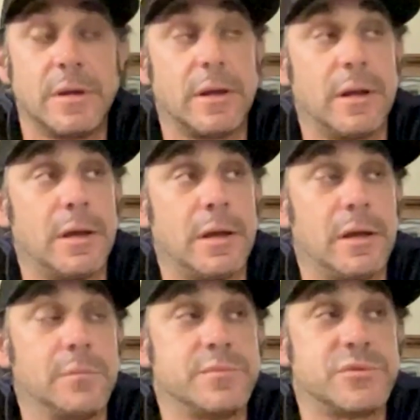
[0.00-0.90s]

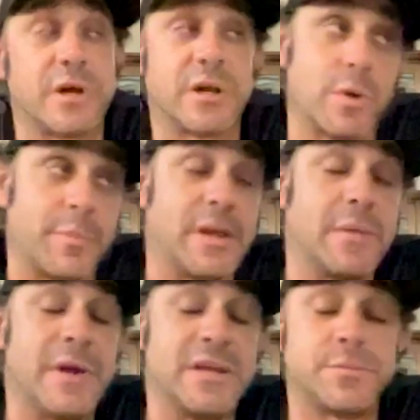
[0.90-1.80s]
So I quit
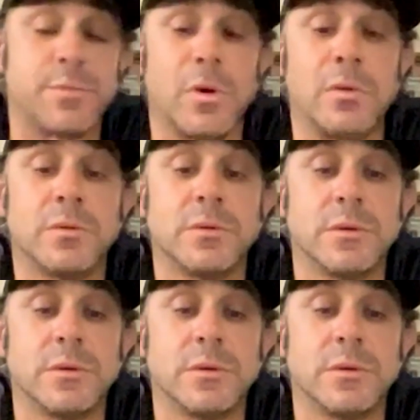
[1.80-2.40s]
playing baseball.